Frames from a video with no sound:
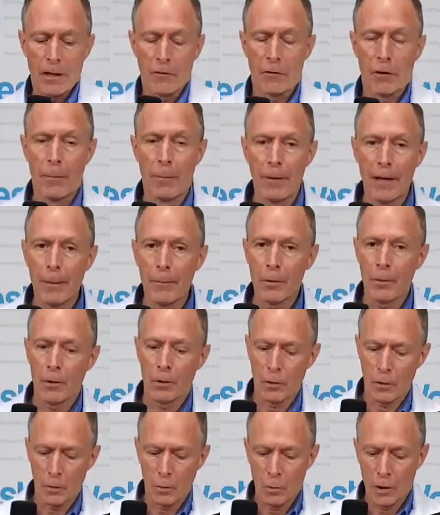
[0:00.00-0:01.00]

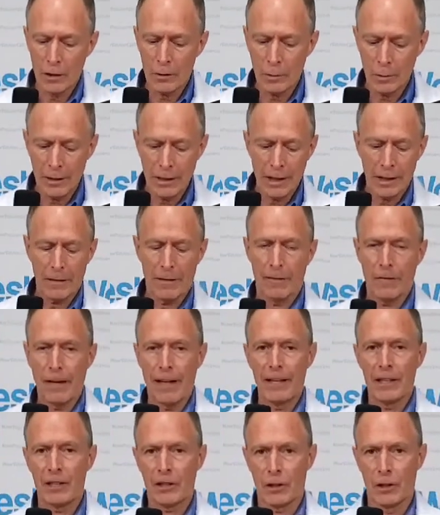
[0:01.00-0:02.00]
Remember, once we get in
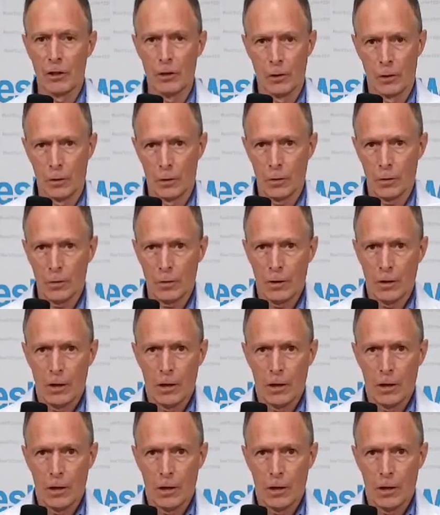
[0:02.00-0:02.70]
phase 2,